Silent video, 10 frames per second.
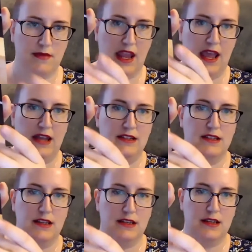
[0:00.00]

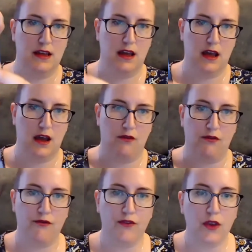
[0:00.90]
And a
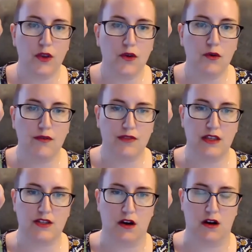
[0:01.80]
few of
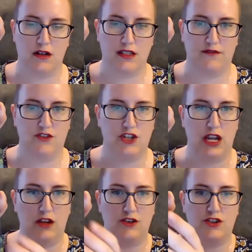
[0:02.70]
these cards have
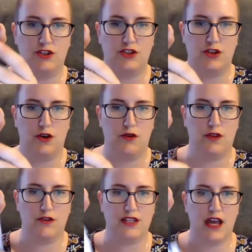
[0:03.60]
changed. So
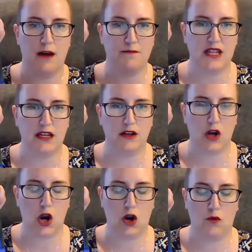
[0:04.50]
there's updated
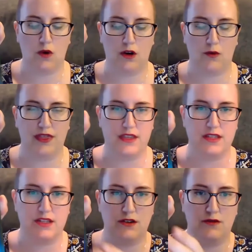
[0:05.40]
artwork with
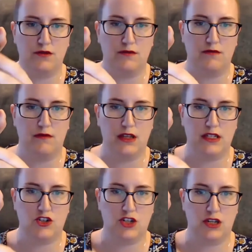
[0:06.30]
this new
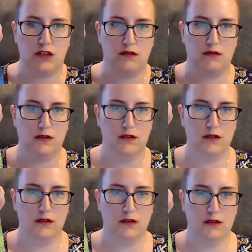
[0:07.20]
edition,
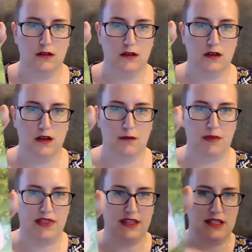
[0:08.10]

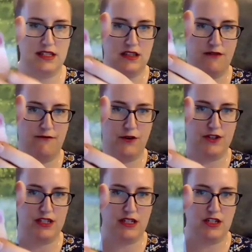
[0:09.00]
but this is the
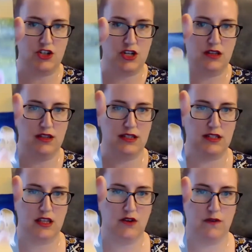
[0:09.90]
first edition. This
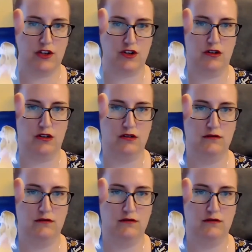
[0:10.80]
is the original.